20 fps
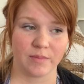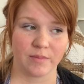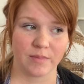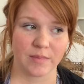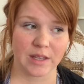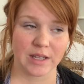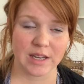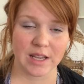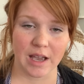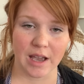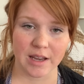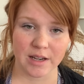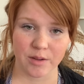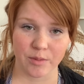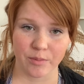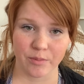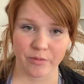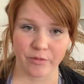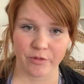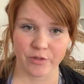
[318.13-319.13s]
any
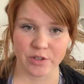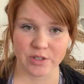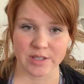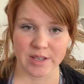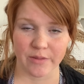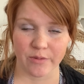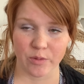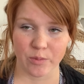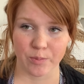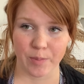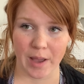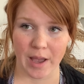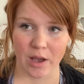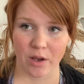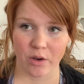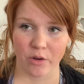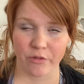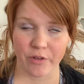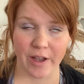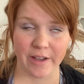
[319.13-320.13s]
item for
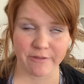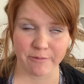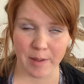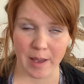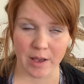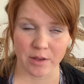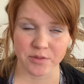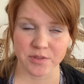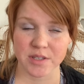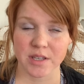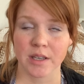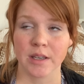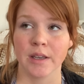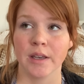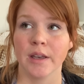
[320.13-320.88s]
5 pounds.